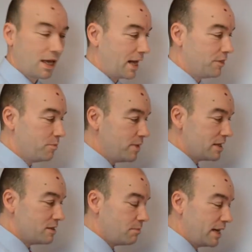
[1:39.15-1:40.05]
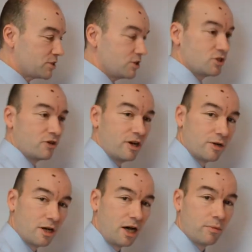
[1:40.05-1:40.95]
and the bit that makes it zero
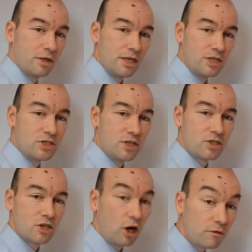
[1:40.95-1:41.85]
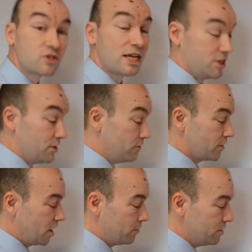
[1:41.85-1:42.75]
carbon is this offsetting of
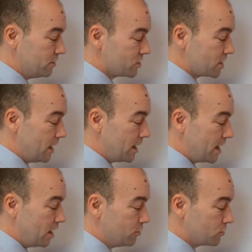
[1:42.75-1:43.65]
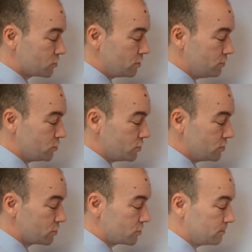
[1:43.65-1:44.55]
carbon, this allowable
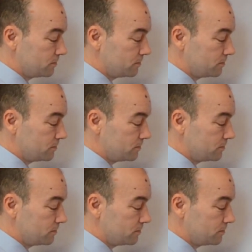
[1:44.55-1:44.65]
solutions.